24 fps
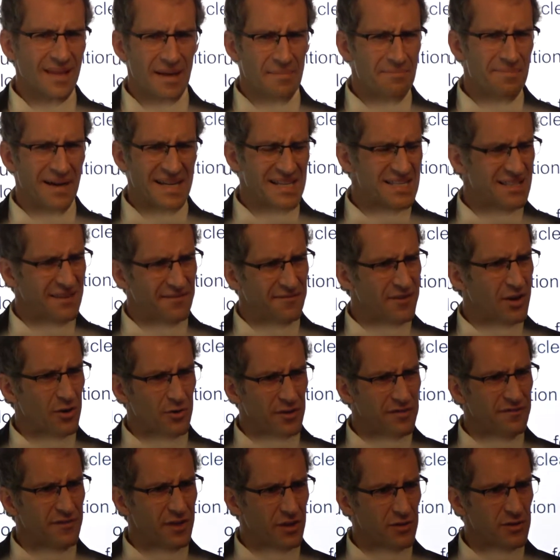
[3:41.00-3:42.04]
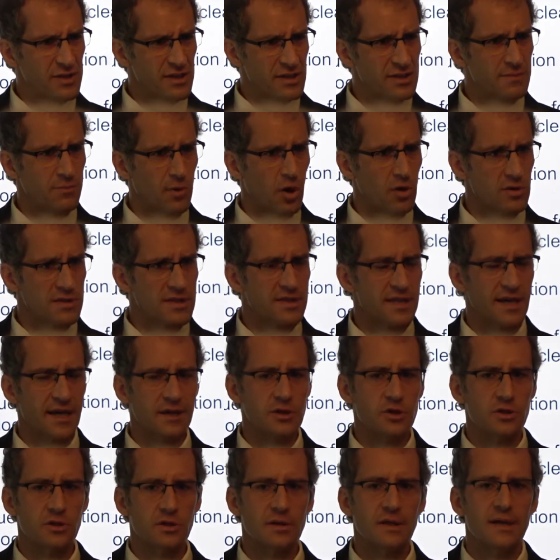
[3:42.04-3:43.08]
but it's a very, very small
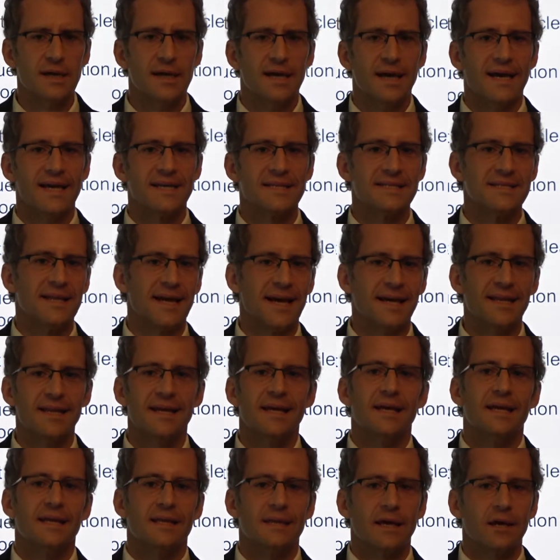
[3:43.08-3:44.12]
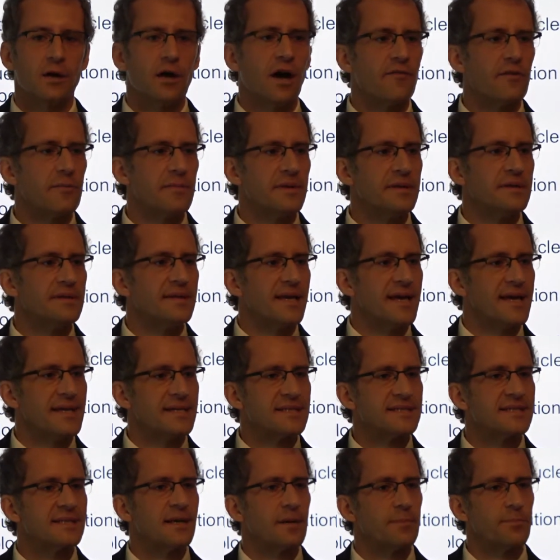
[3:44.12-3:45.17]
section, is that the government
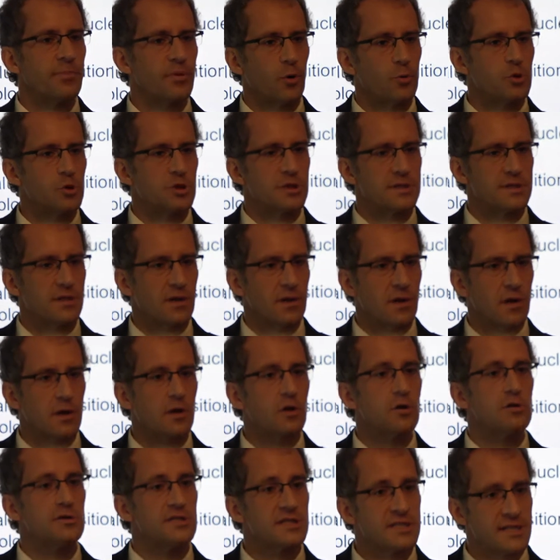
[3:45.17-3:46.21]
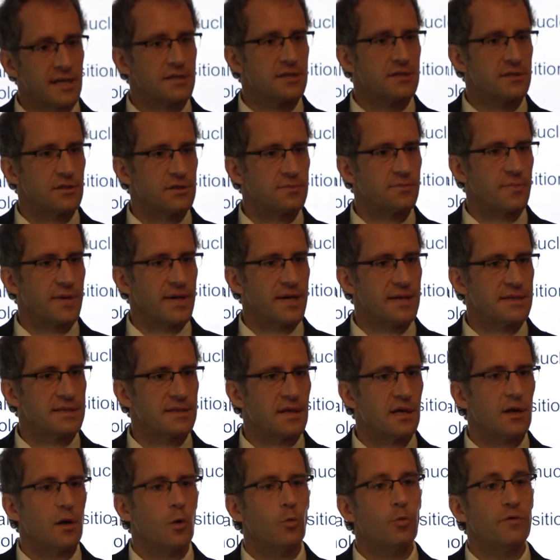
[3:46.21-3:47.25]
takes approaches that are consensus-based
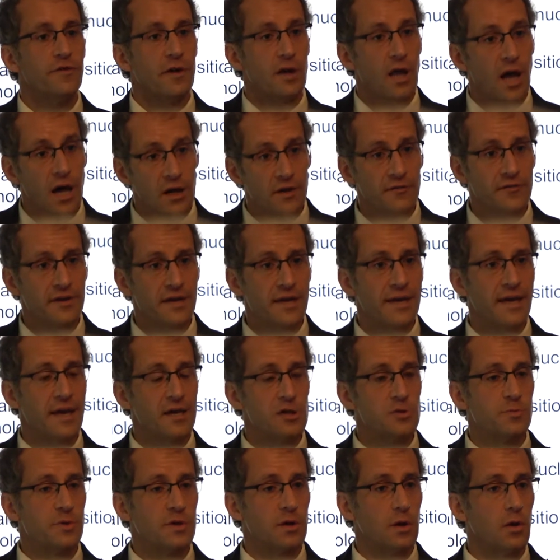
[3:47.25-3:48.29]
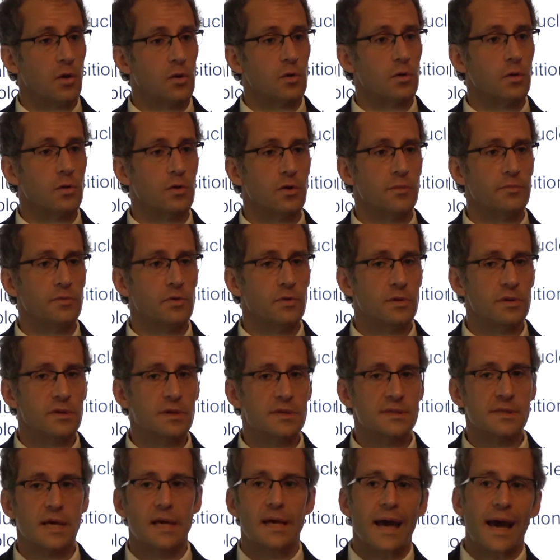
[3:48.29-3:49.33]
with a lot of engagement in local
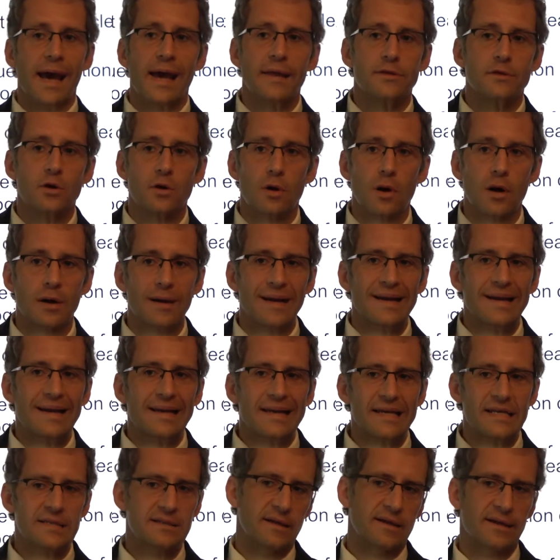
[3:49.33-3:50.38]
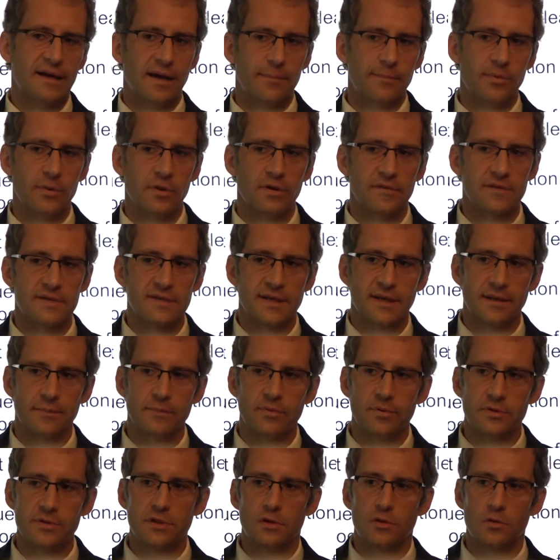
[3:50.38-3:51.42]
communities. And there are at least a couple of
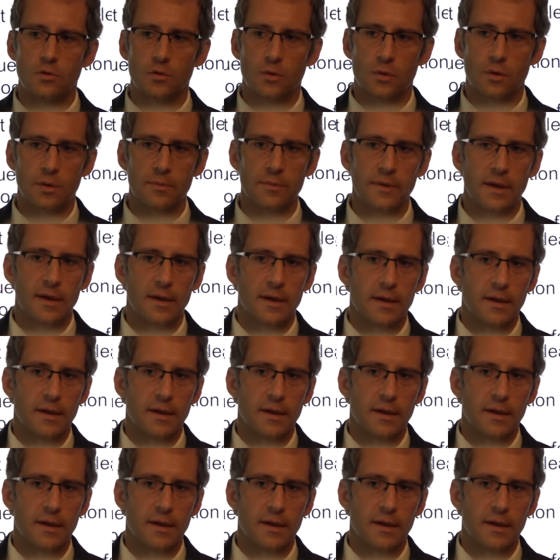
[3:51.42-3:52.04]
examples in Europe